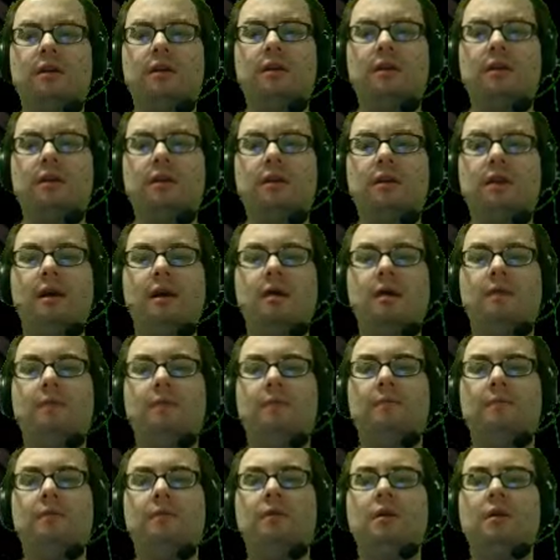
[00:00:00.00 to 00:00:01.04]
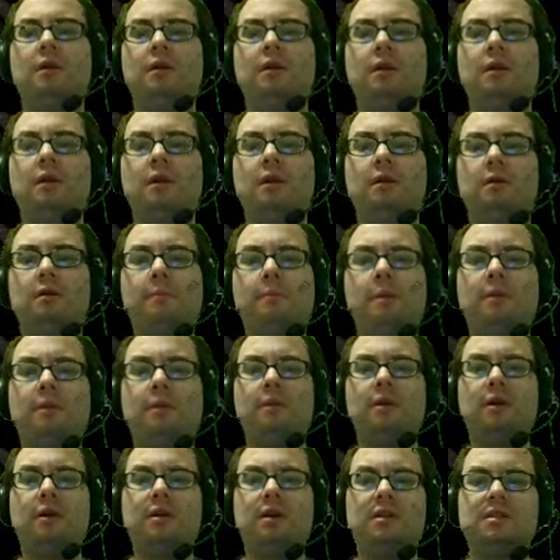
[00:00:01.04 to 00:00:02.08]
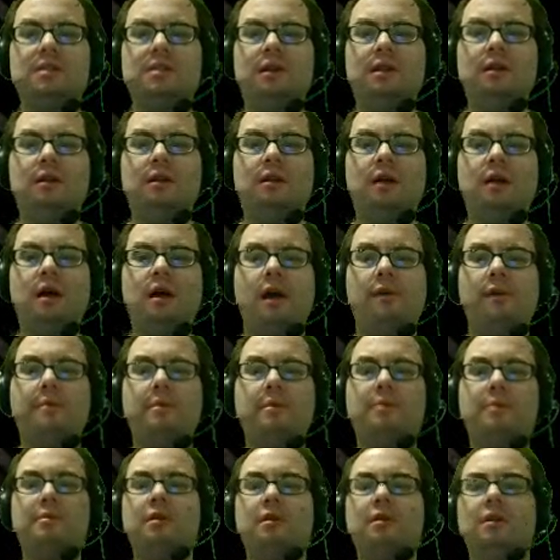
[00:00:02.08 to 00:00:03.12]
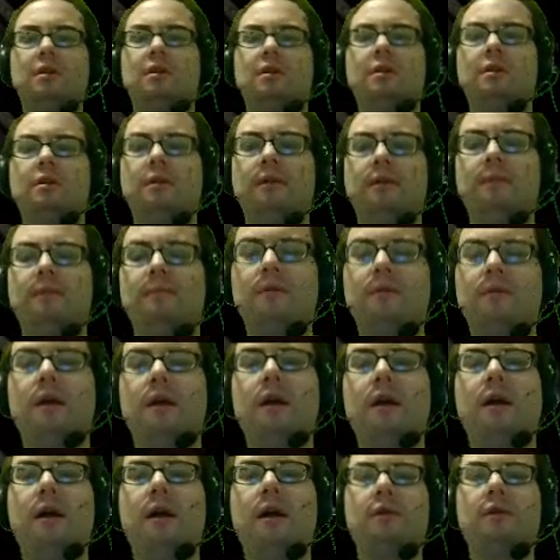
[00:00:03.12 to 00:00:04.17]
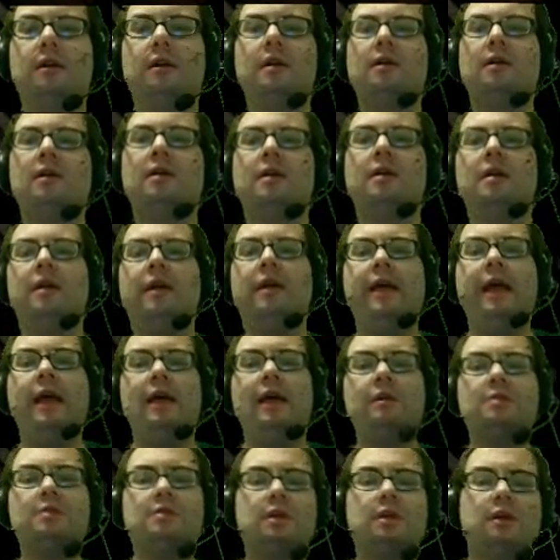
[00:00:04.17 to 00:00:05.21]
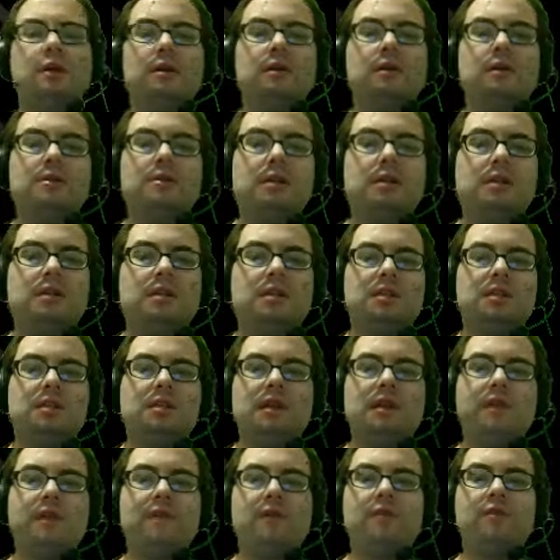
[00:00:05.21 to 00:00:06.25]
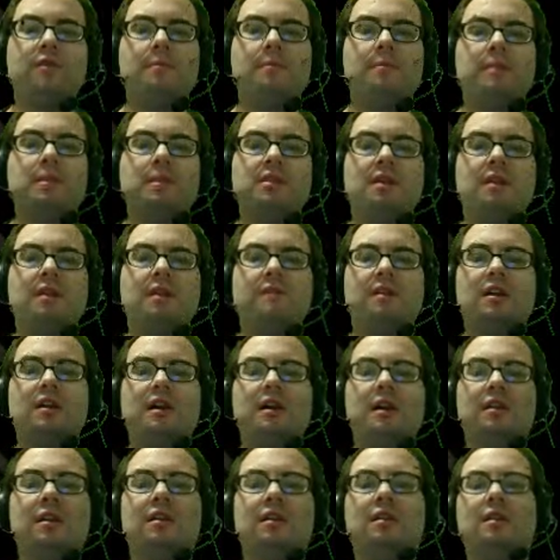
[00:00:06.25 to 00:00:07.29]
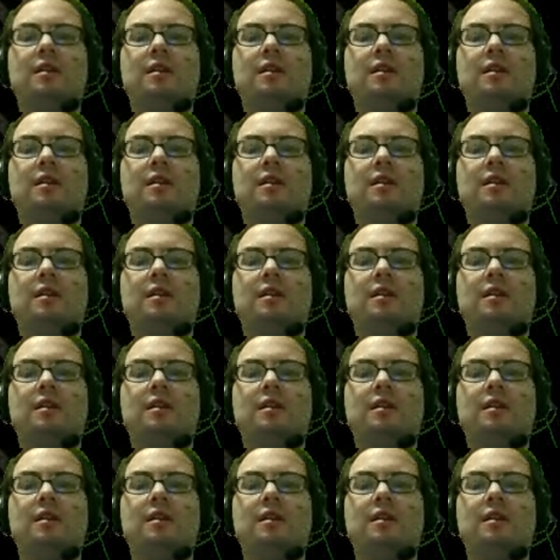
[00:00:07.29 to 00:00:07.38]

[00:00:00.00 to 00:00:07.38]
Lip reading: it? My letter? Yeah. You remember what it said? I remember clearly. I read it. It was a letter addressed to Tifa from